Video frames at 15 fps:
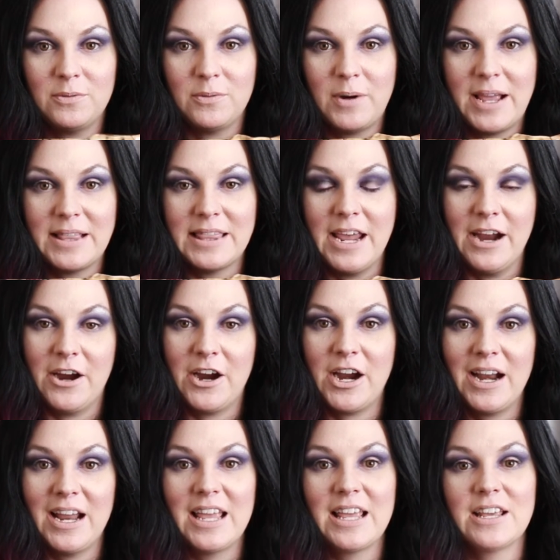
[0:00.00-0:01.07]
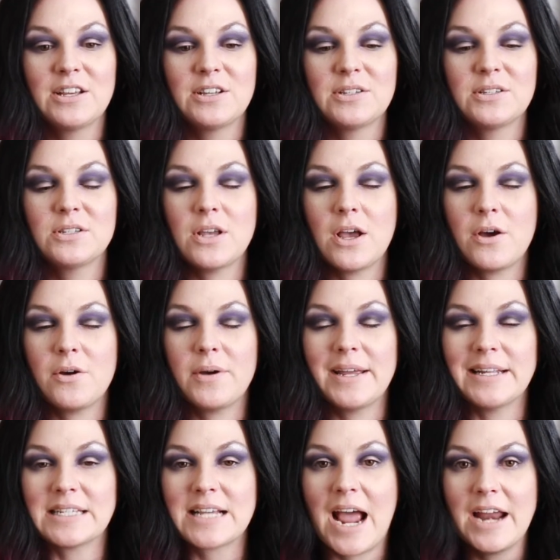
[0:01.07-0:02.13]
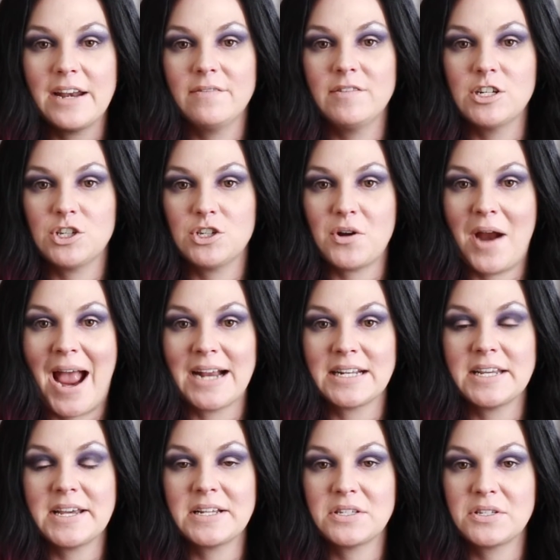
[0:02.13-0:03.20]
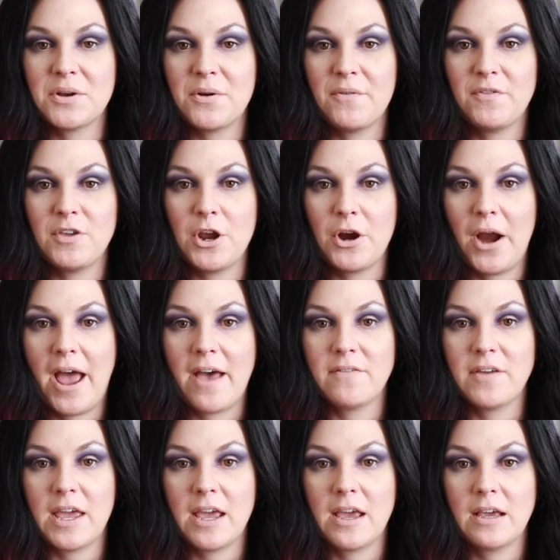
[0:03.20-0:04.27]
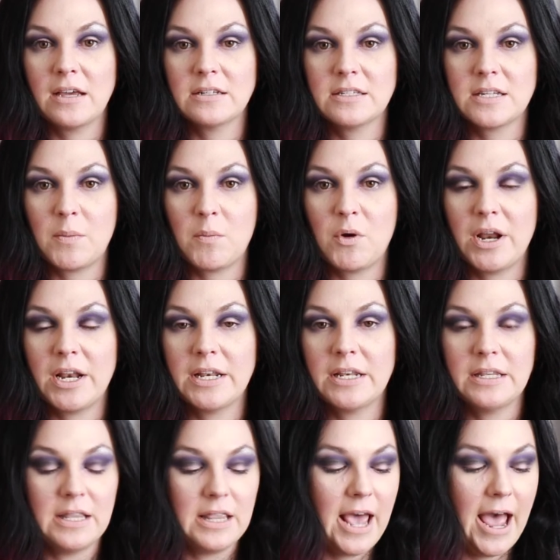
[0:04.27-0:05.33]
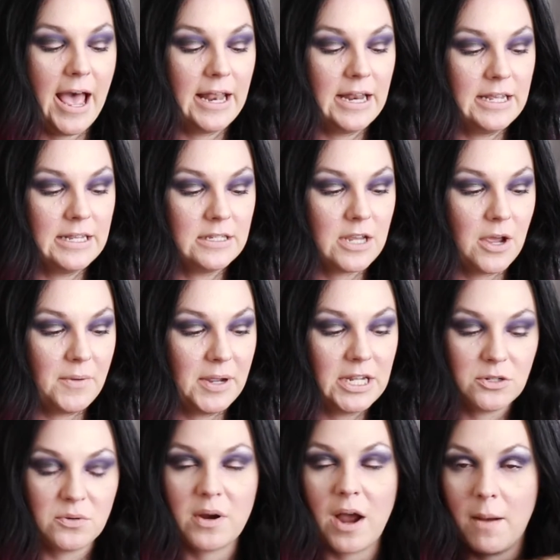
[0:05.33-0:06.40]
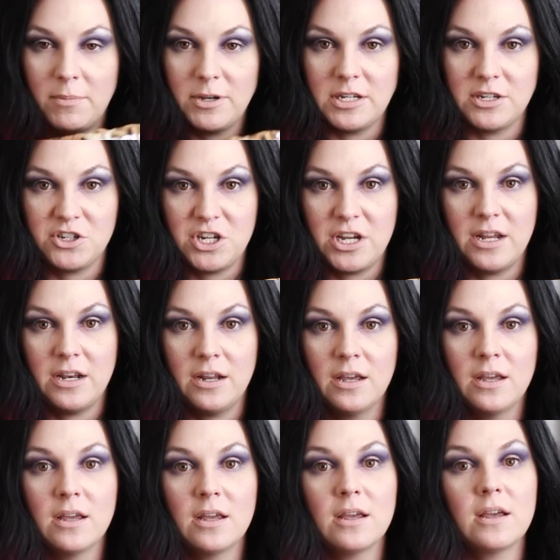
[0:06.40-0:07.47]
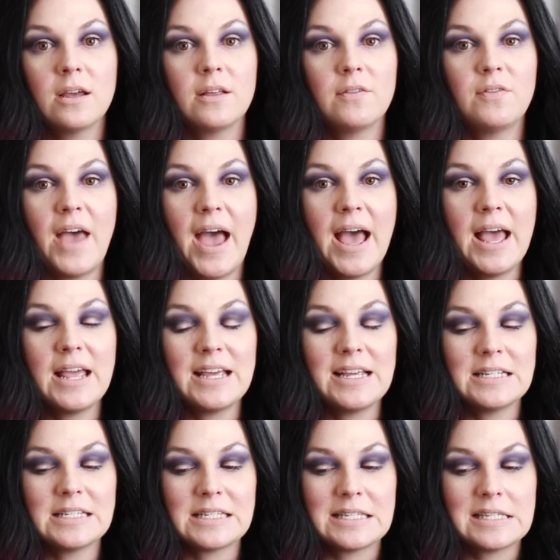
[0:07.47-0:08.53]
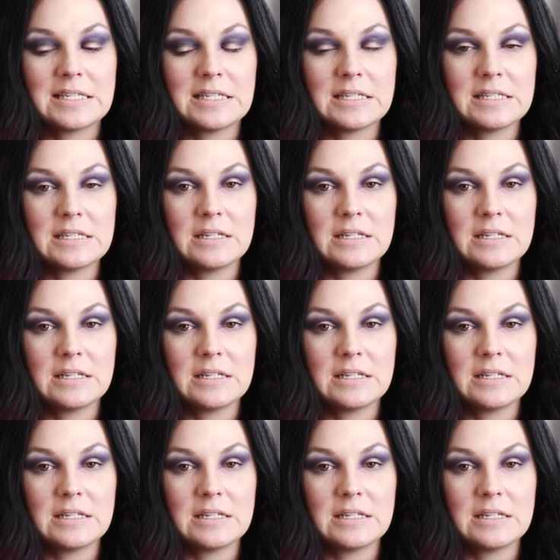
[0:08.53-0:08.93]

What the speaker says: right there. So it's kind of distracting. So if you're having someone that is going into a competition, that is